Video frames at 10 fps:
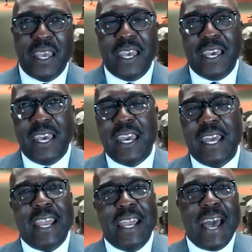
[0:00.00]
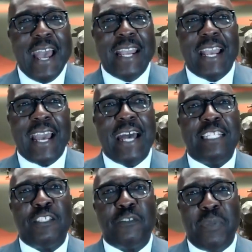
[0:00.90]
And I
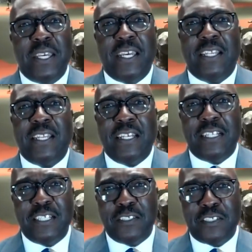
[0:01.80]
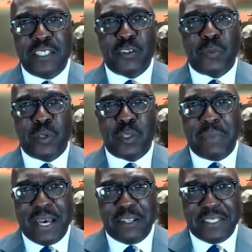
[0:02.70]
got to spend a considerable
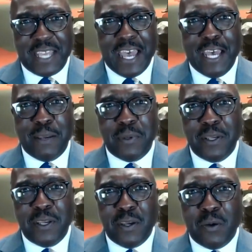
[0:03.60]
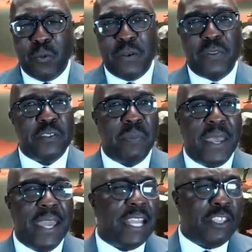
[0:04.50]
amount of time with this
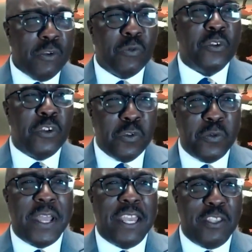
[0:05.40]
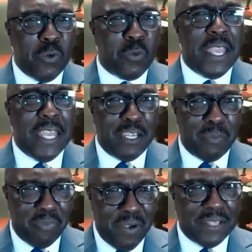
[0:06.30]
man. And you knew that you were in
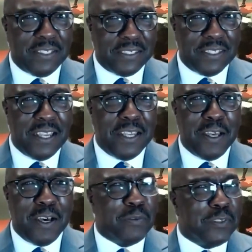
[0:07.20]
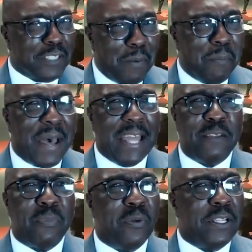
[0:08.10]
the presence of
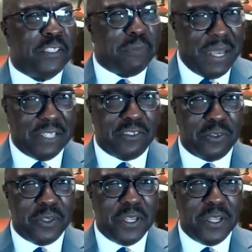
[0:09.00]
somebody pretty special.